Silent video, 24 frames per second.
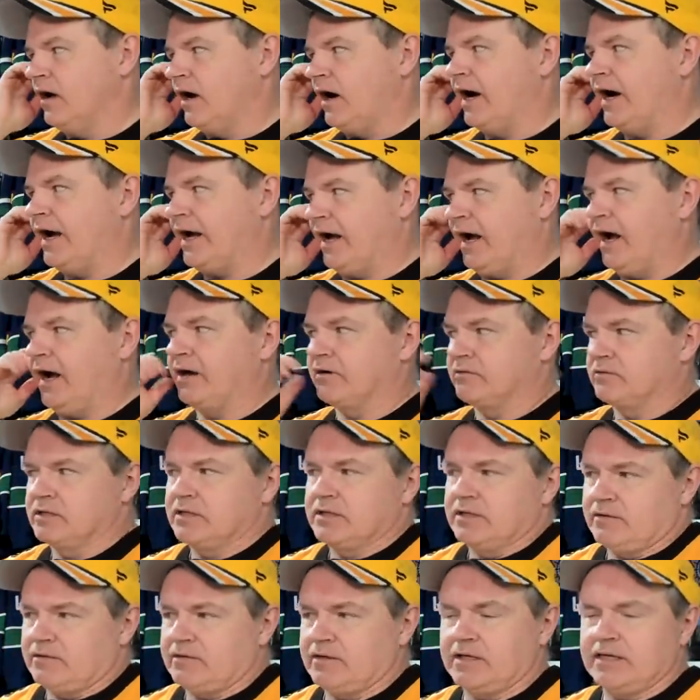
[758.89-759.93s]
I, I
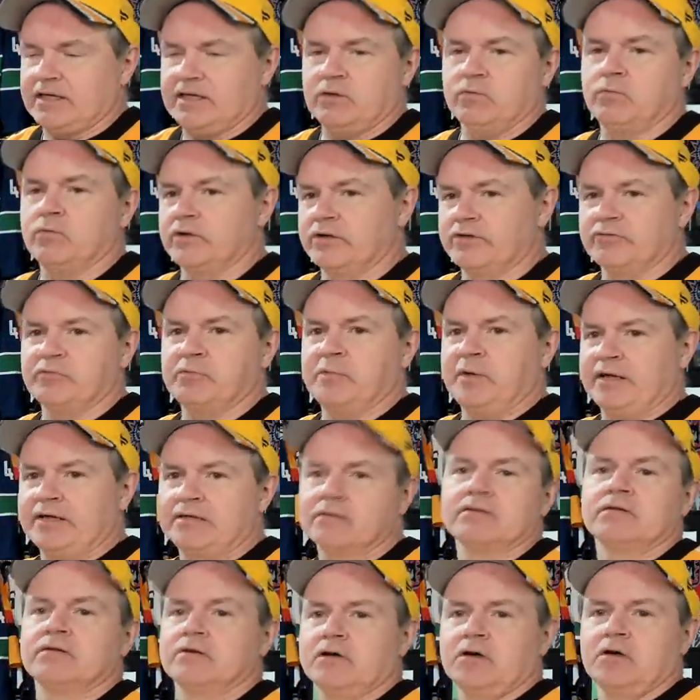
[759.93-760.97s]
really think he would have been.